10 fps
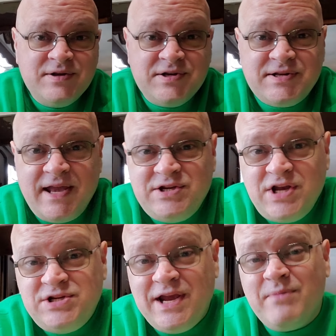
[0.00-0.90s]
Just like
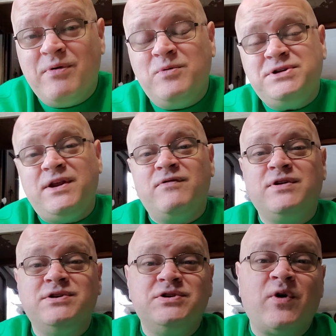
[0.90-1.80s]
J.J. Abrams, should never
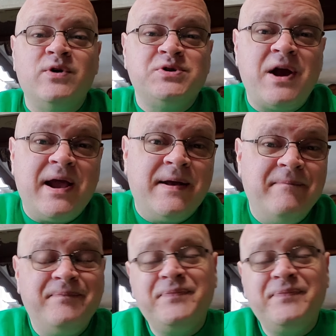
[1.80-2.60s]
touch Star Trek.